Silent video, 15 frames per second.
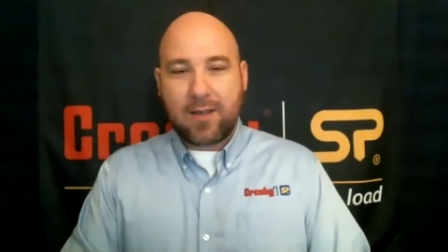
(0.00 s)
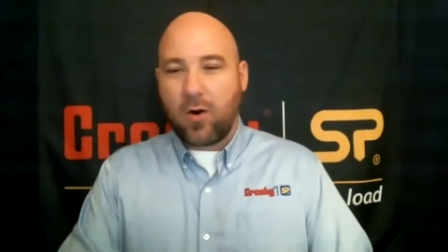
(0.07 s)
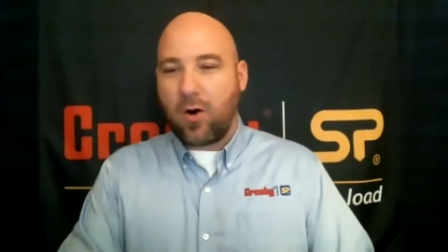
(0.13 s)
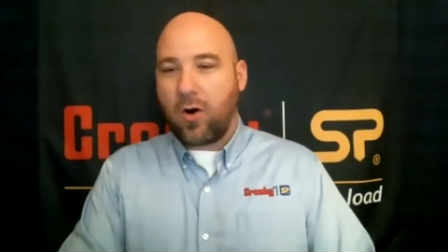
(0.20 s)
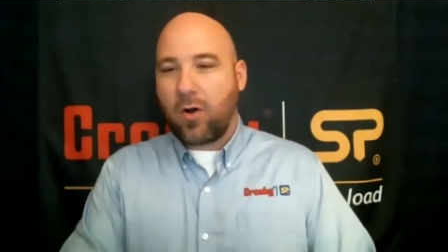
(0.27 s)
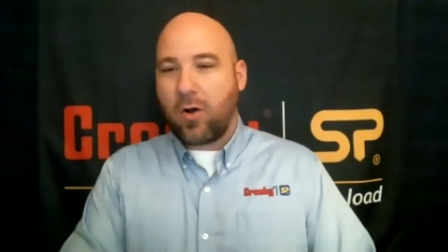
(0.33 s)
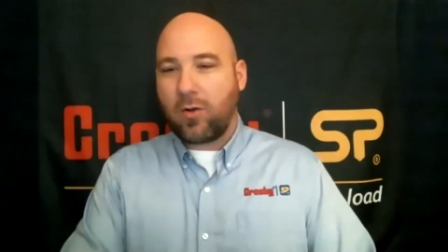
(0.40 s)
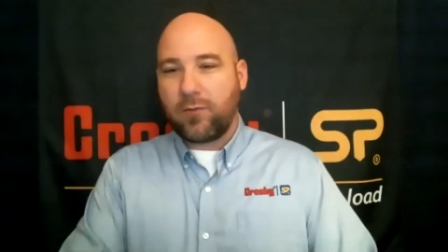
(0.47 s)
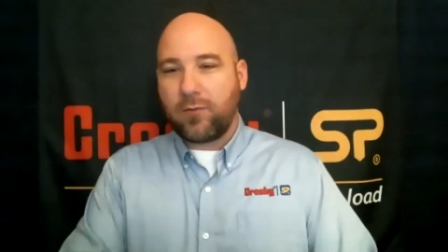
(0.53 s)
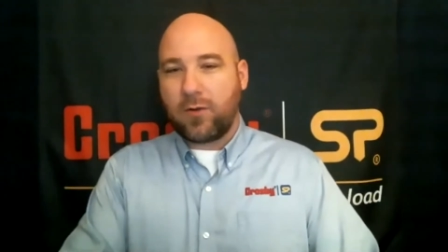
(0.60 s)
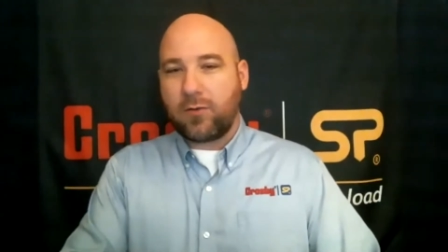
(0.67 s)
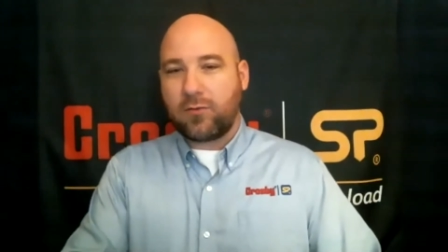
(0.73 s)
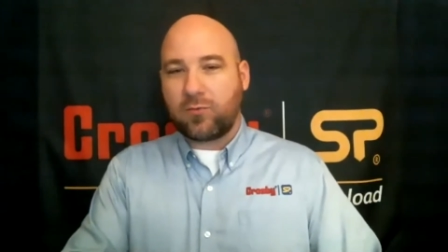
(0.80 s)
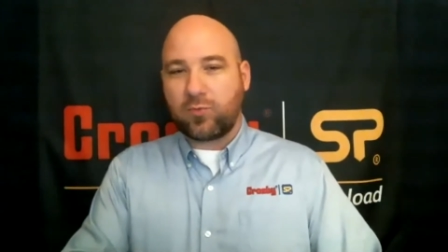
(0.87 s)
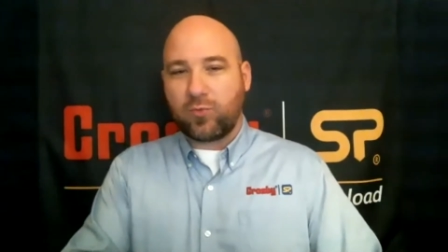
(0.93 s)
all of
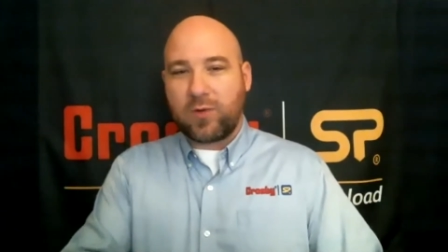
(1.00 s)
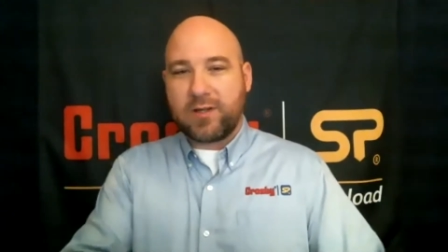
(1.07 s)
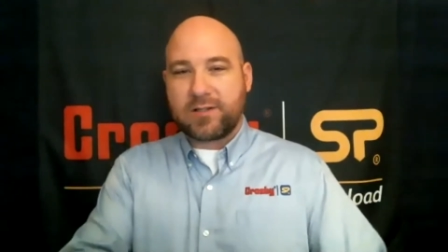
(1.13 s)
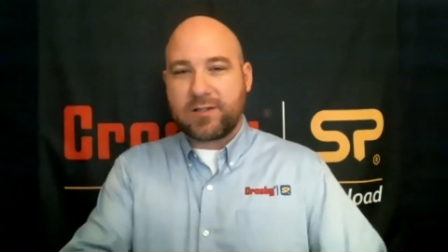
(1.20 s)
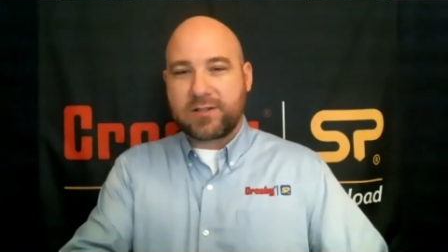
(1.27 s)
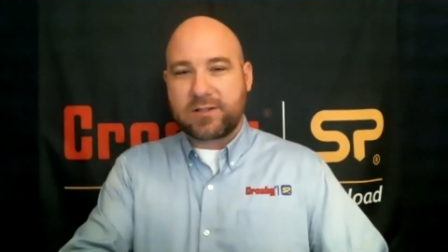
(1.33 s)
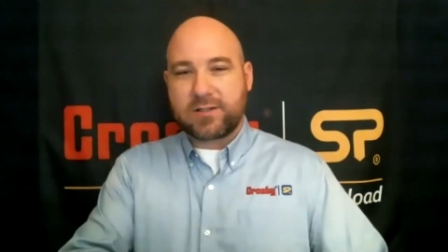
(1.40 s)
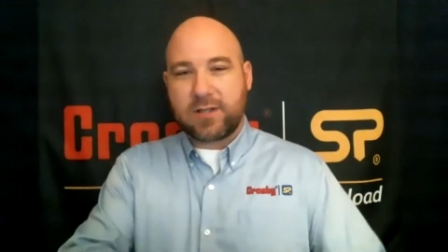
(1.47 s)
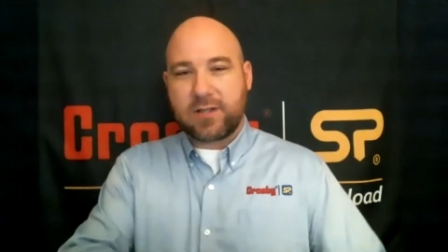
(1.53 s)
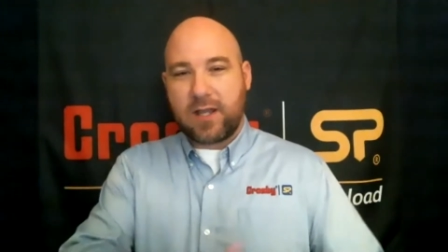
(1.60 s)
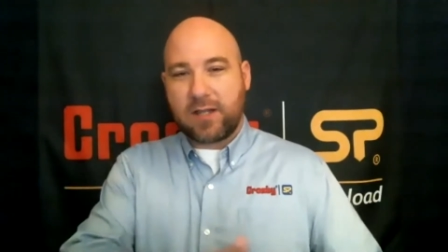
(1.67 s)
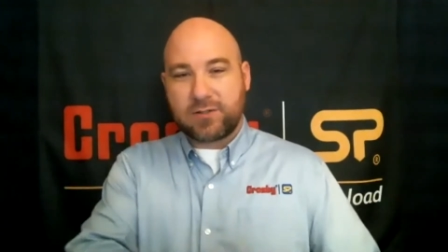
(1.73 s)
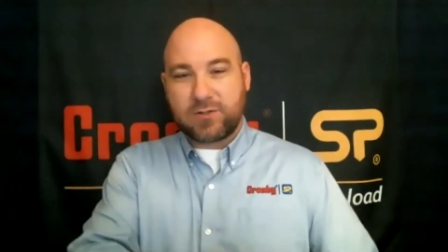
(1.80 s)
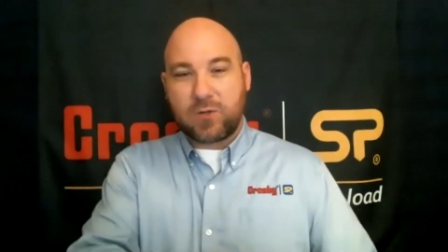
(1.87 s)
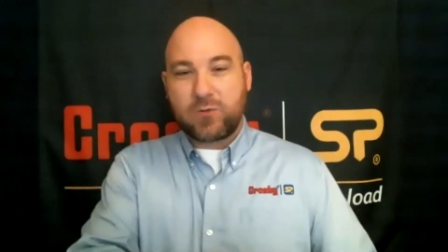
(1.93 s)
those risks
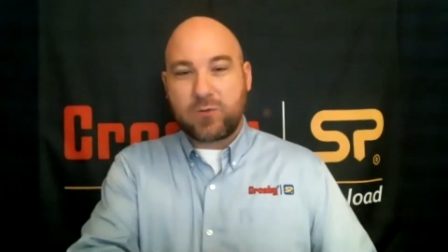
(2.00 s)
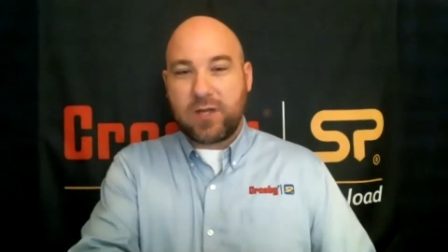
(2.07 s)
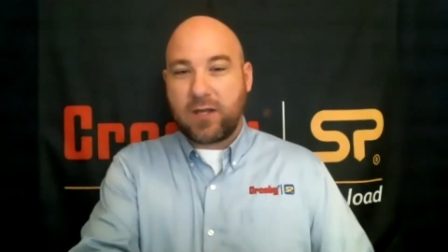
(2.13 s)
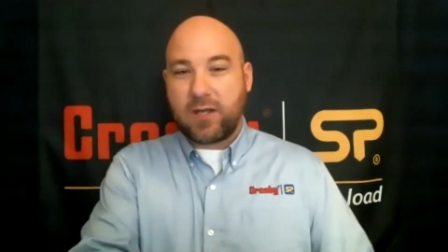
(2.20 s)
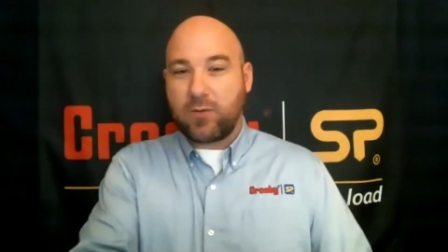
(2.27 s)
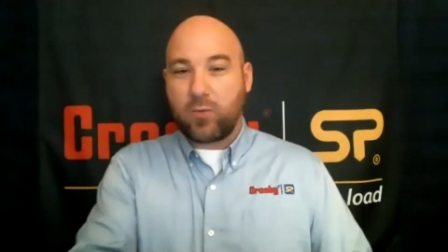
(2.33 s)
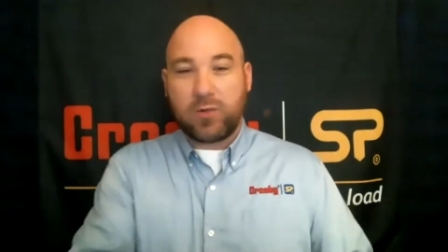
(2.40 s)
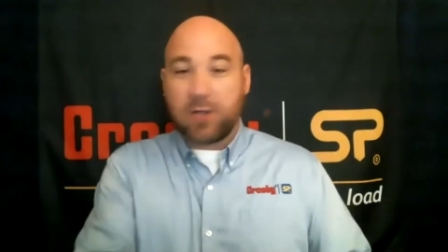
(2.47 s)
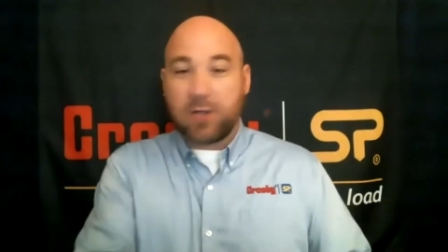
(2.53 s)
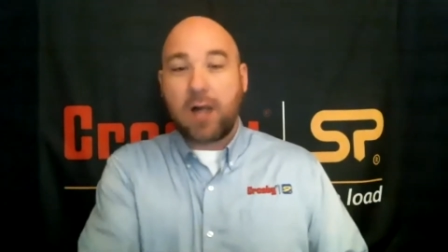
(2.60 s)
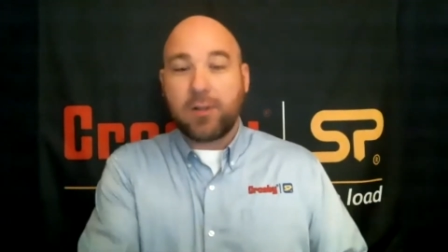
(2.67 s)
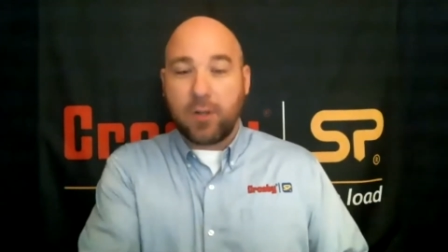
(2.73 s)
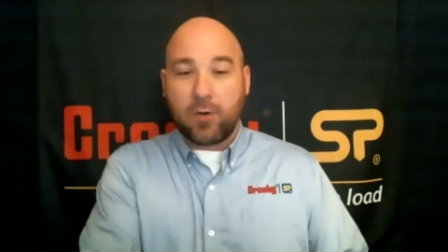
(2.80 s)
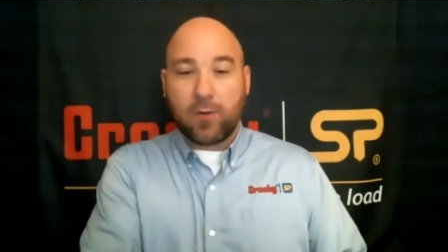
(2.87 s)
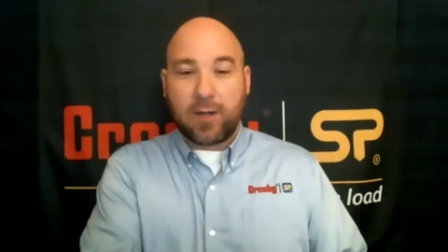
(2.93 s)
associated with
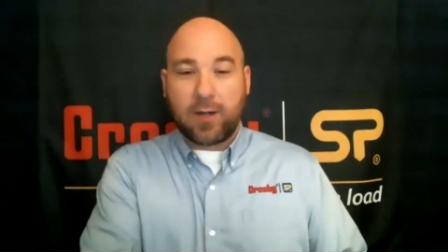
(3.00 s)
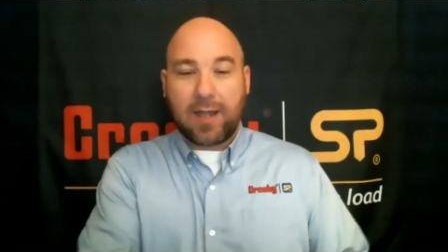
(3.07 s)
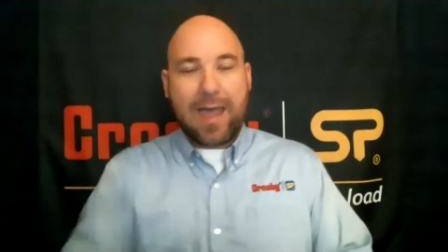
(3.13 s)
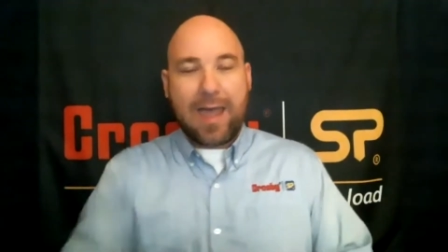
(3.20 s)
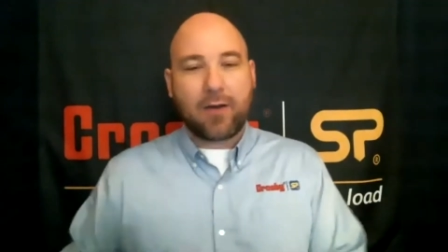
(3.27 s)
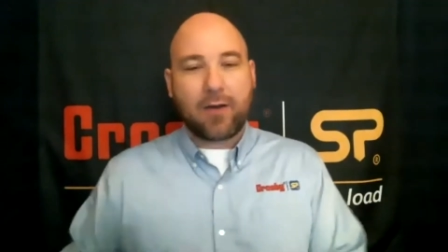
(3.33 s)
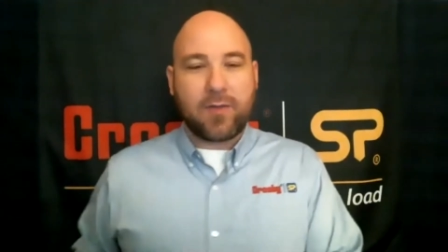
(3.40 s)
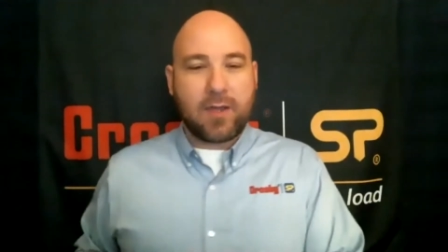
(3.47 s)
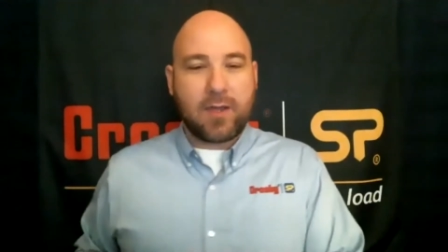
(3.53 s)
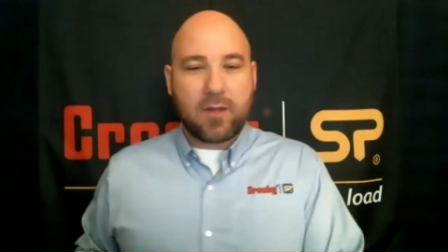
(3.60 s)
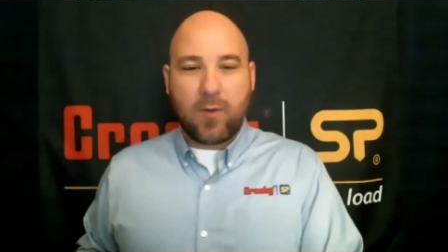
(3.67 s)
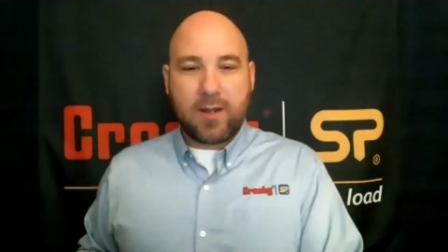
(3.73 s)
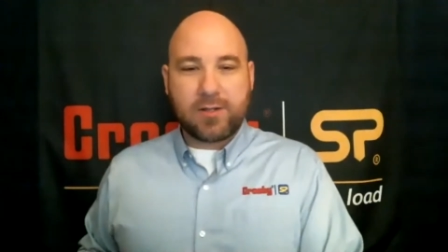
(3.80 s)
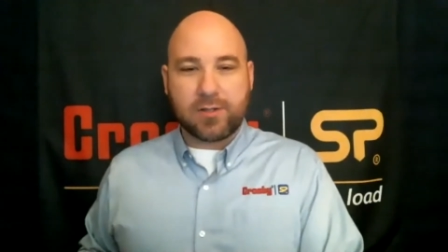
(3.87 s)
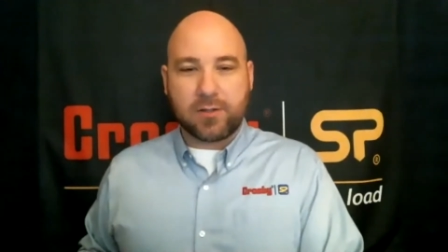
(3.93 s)
not knowing out of the
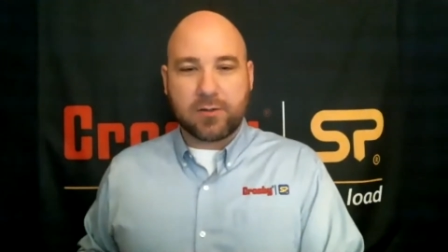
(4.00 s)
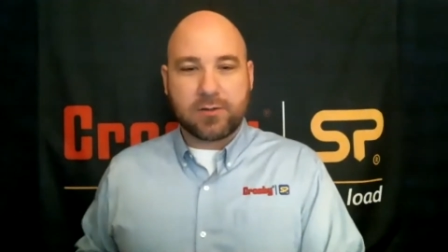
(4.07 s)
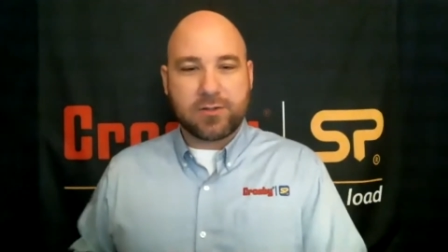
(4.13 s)
equation.